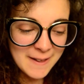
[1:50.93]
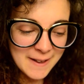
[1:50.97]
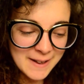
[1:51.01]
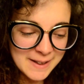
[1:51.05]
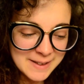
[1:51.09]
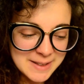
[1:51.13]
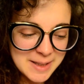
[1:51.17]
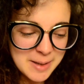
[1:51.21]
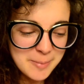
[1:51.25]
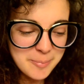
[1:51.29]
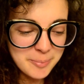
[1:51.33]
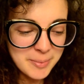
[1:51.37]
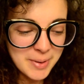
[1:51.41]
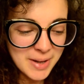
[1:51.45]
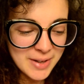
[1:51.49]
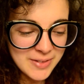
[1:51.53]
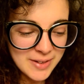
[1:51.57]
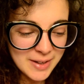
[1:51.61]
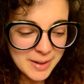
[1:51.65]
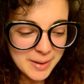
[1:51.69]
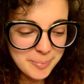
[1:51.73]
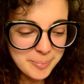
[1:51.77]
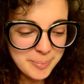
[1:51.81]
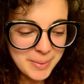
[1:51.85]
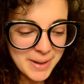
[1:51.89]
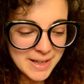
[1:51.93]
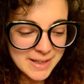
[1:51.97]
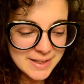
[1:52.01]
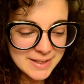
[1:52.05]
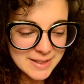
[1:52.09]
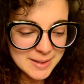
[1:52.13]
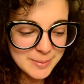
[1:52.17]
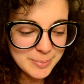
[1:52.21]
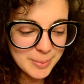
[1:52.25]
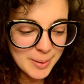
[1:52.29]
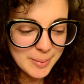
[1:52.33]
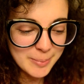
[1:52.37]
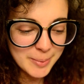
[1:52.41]
Except, I think bass
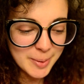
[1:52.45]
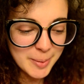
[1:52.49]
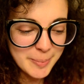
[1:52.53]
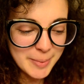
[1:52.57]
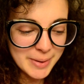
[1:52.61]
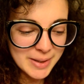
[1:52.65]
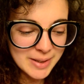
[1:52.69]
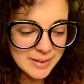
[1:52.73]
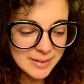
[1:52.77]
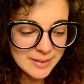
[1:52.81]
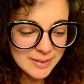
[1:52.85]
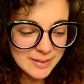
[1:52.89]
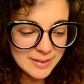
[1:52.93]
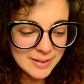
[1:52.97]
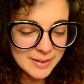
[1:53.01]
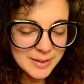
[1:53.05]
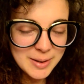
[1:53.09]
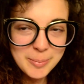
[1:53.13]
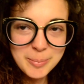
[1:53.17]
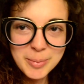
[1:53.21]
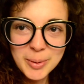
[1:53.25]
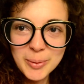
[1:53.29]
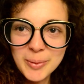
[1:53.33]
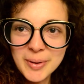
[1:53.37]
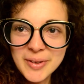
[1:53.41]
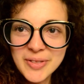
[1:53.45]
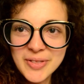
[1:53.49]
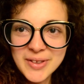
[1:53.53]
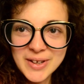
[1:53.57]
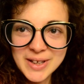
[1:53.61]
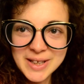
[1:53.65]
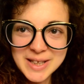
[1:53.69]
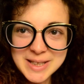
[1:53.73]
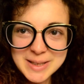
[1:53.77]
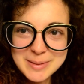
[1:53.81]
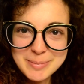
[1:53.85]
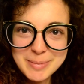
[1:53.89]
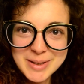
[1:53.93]
has probably been the number one
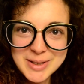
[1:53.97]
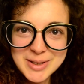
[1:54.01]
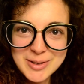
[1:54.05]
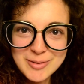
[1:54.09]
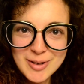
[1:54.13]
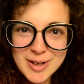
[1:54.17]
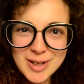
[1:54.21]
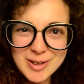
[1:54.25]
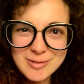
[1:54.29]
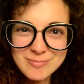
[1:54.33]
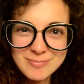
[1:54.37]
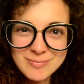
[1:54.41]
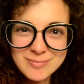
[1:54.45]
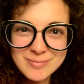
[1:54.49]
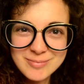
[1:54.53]
thing he's been doing.